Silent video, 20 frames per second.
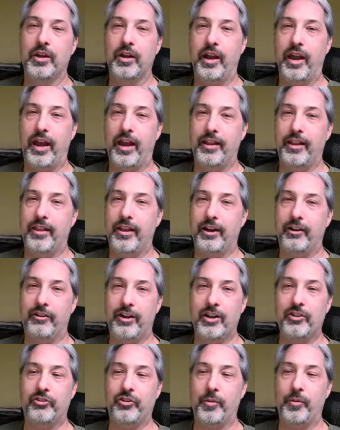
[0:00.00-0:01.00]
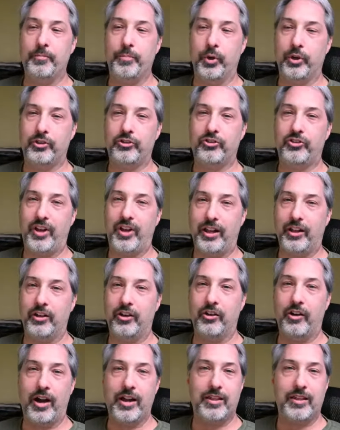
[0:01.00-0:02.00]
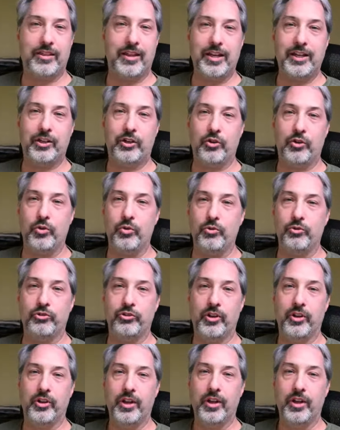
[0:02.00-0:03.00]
And there is a bookseller, I think, who's